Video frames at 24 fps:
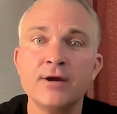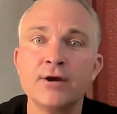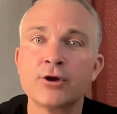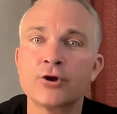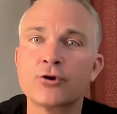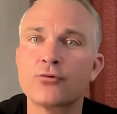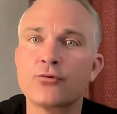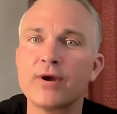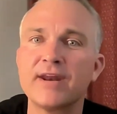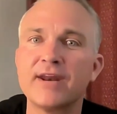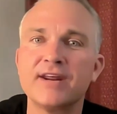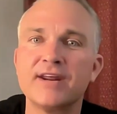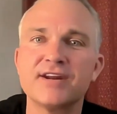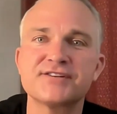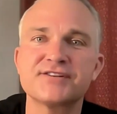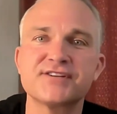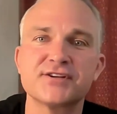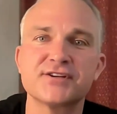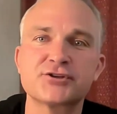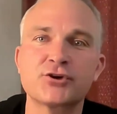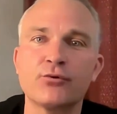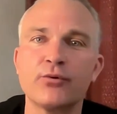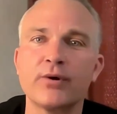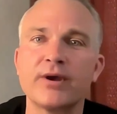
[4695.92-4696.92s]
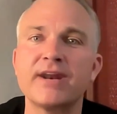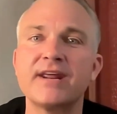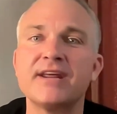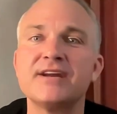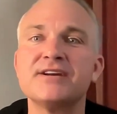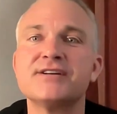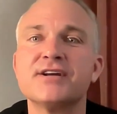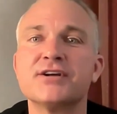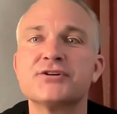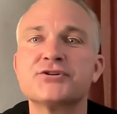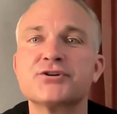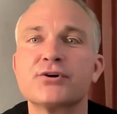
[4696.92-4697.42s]
creating, it says creating
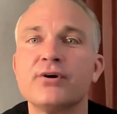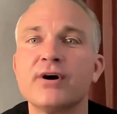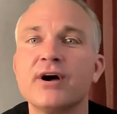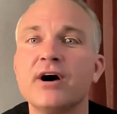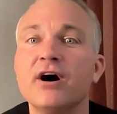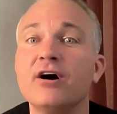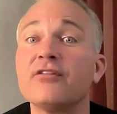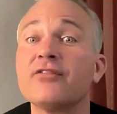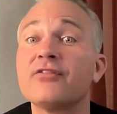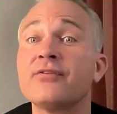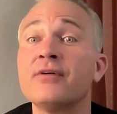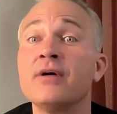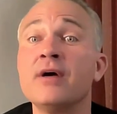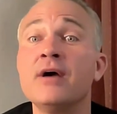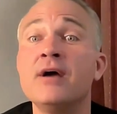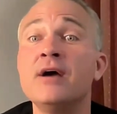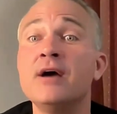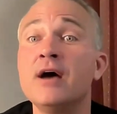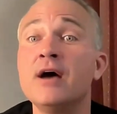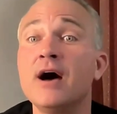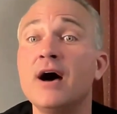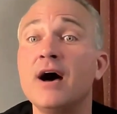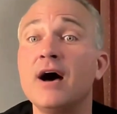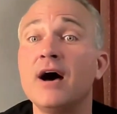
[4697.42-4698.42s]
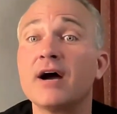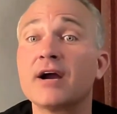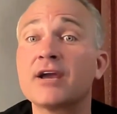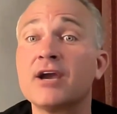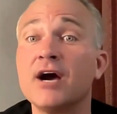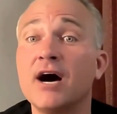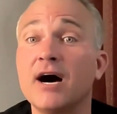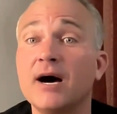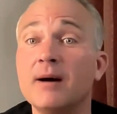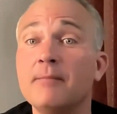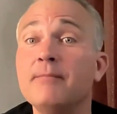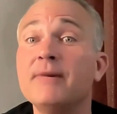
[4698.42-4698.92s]
digital health Uh,
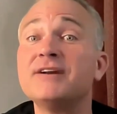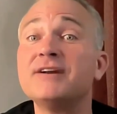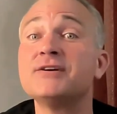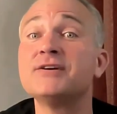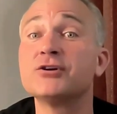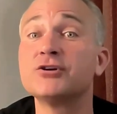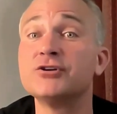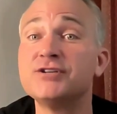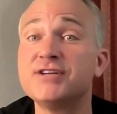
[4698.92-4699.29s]
comment,